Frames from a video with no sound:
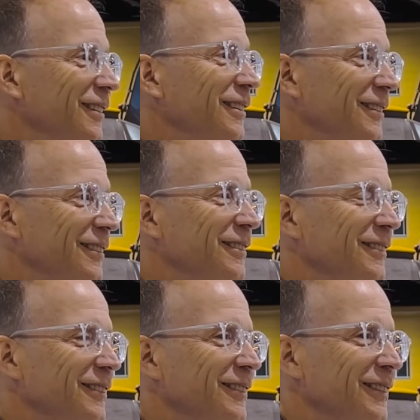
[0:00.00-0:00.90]

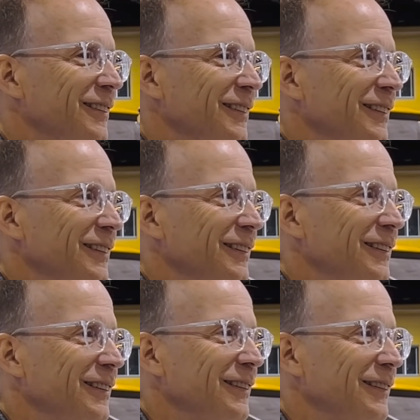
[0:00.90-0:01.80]

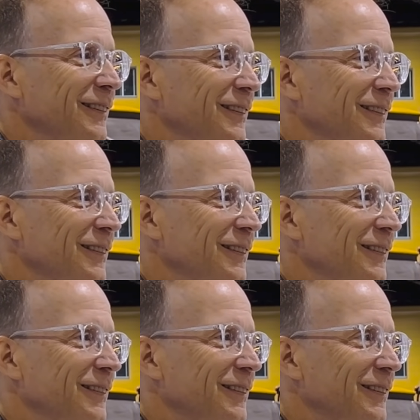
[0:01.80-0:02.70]

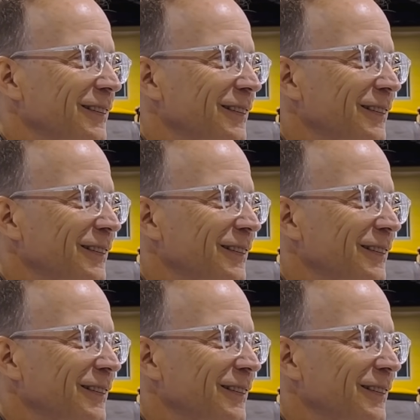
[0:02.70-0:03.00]
[no speech]